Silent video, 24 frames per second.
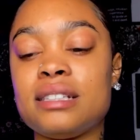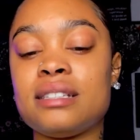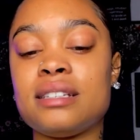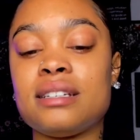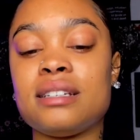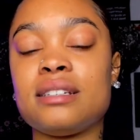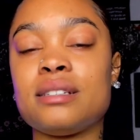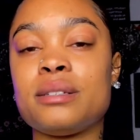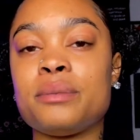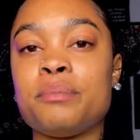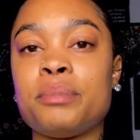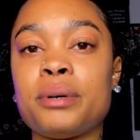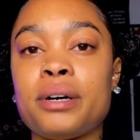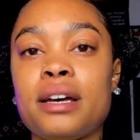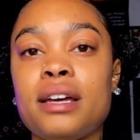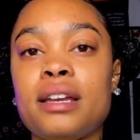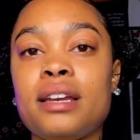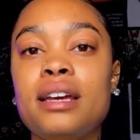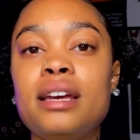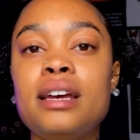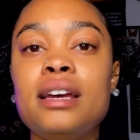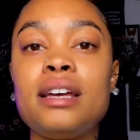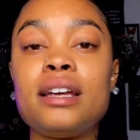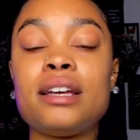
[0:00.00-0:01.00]
to this, but
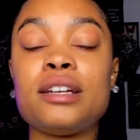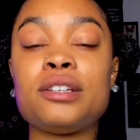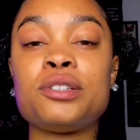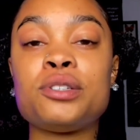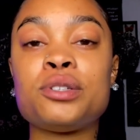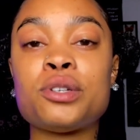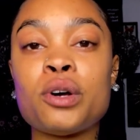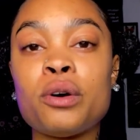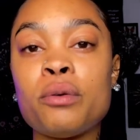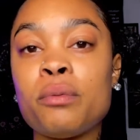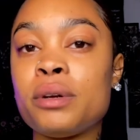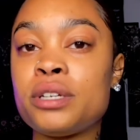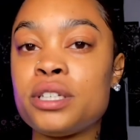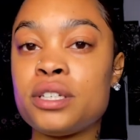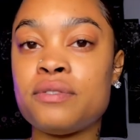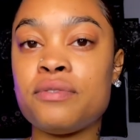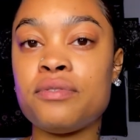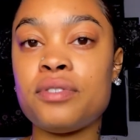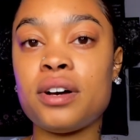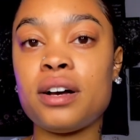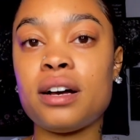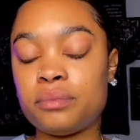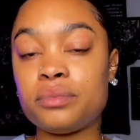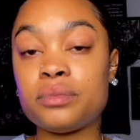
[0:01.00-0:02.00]
it's so much
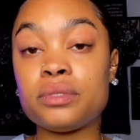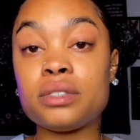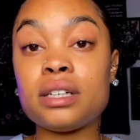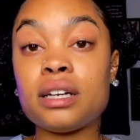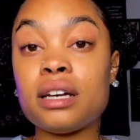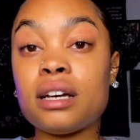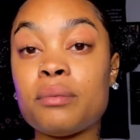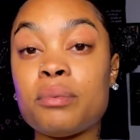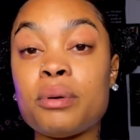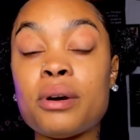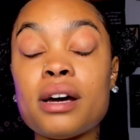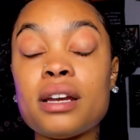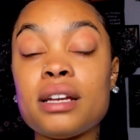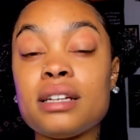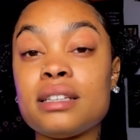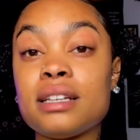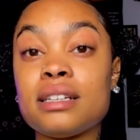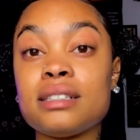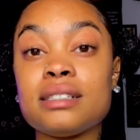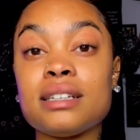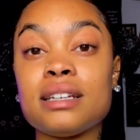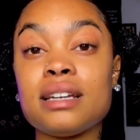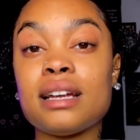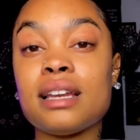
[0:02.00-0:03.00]
fun. A product
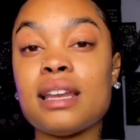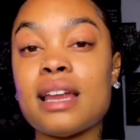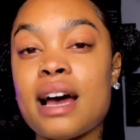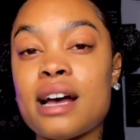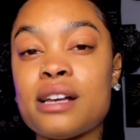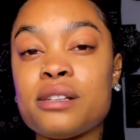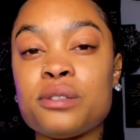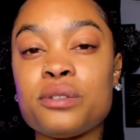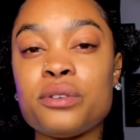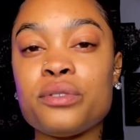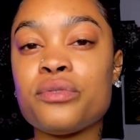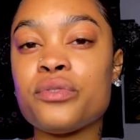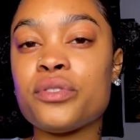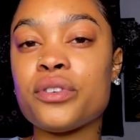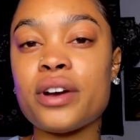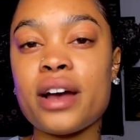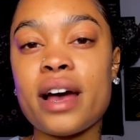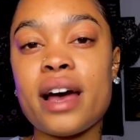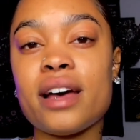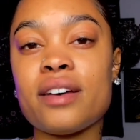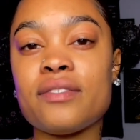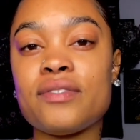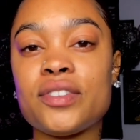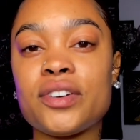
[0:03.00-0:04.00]
that's gonna last you
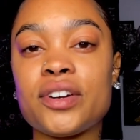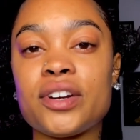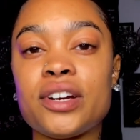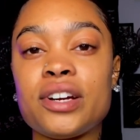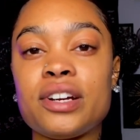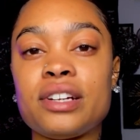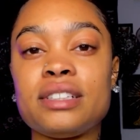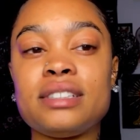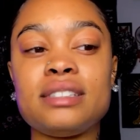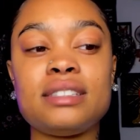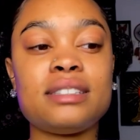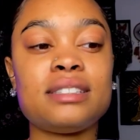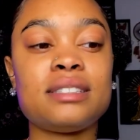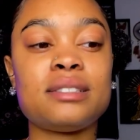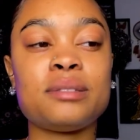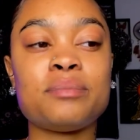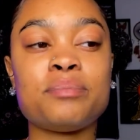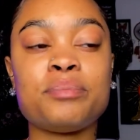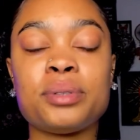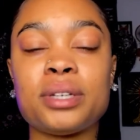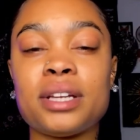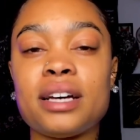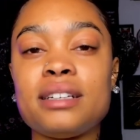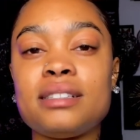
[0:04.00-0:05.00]
forever,
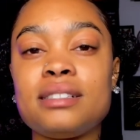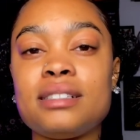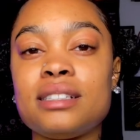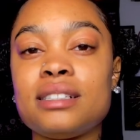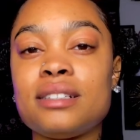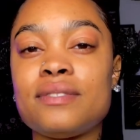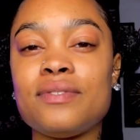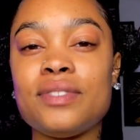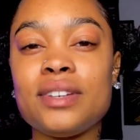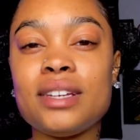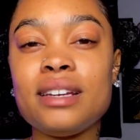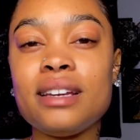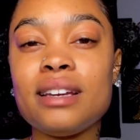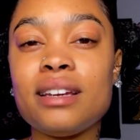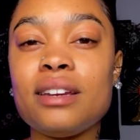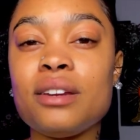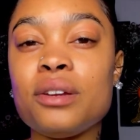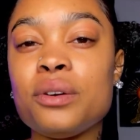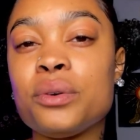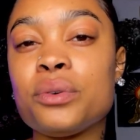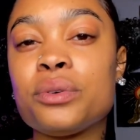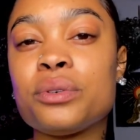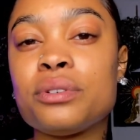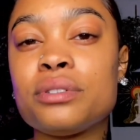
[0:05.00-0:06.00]
plus it's vegan
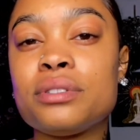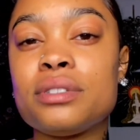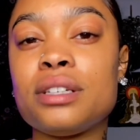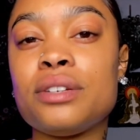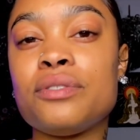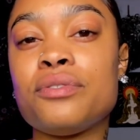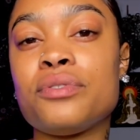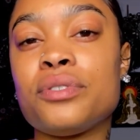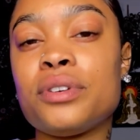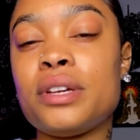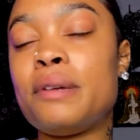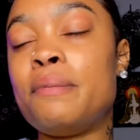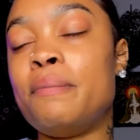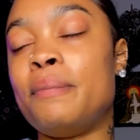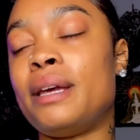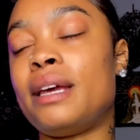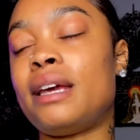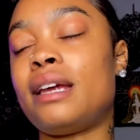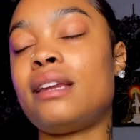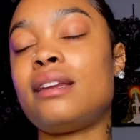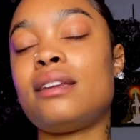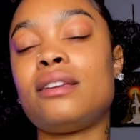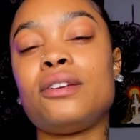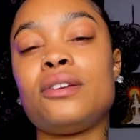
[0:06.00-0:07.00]
and cruelty free,
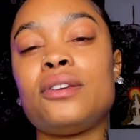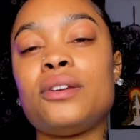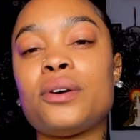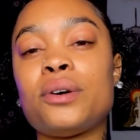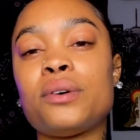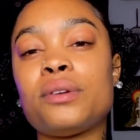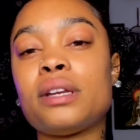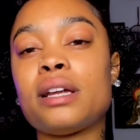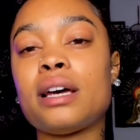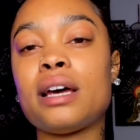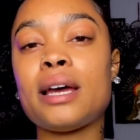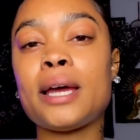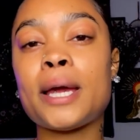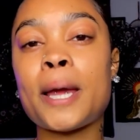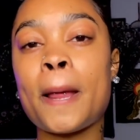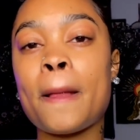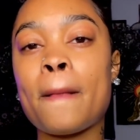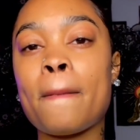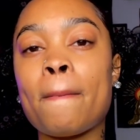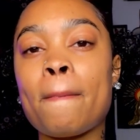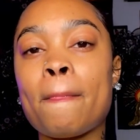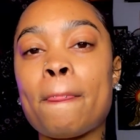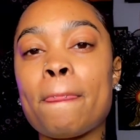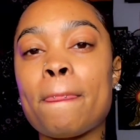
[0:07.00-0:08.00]
man.
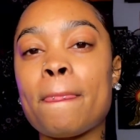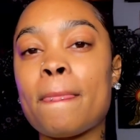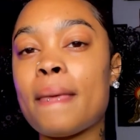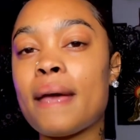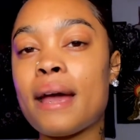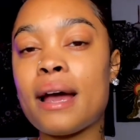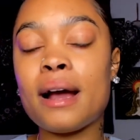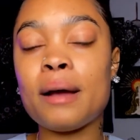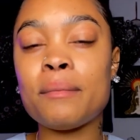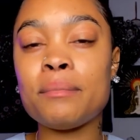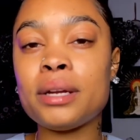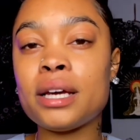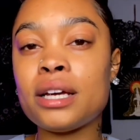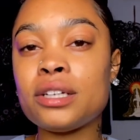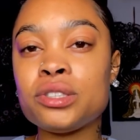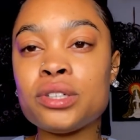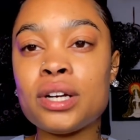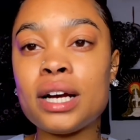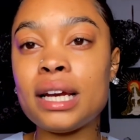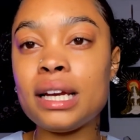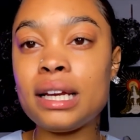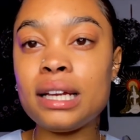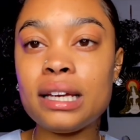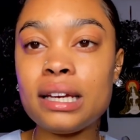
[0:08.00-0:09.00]
I'm not
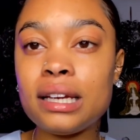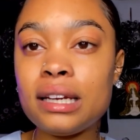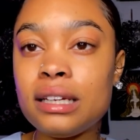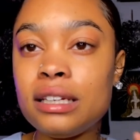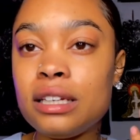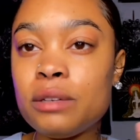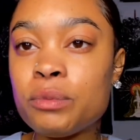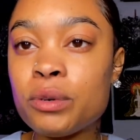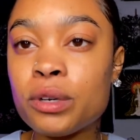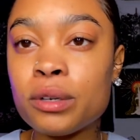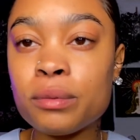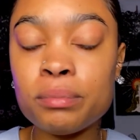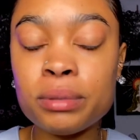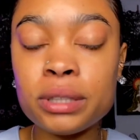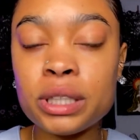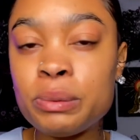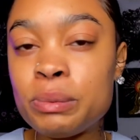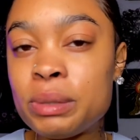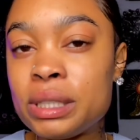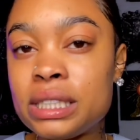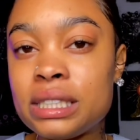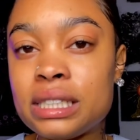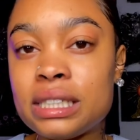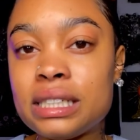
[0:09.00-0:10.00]
trying to get any more
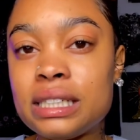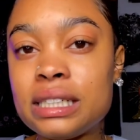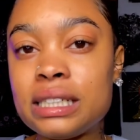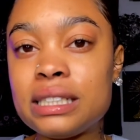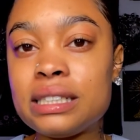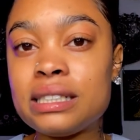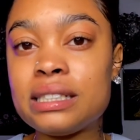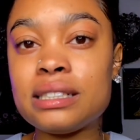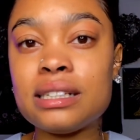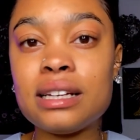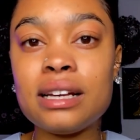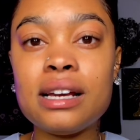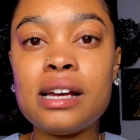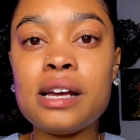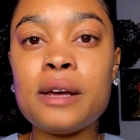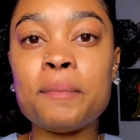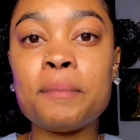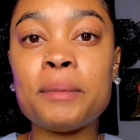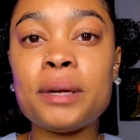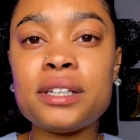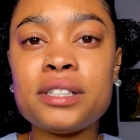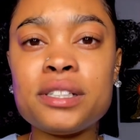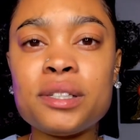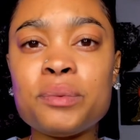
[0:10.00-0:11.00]
blemishes
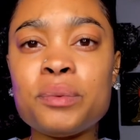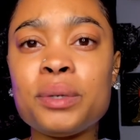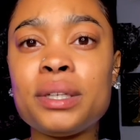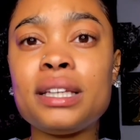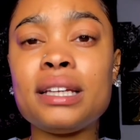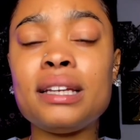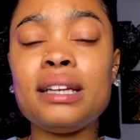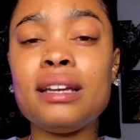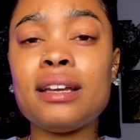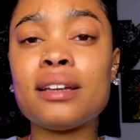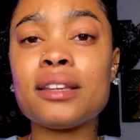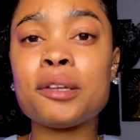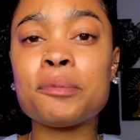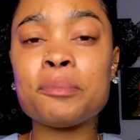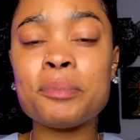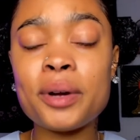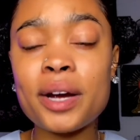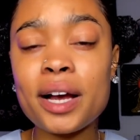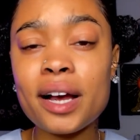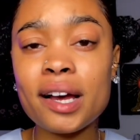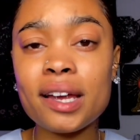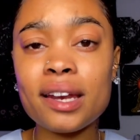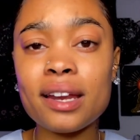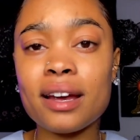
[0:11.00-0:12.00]
messing with any other
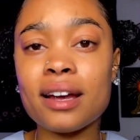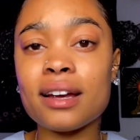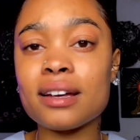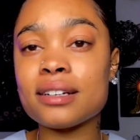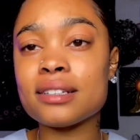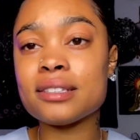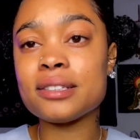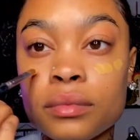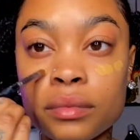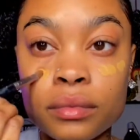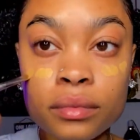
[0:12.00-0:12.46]
product.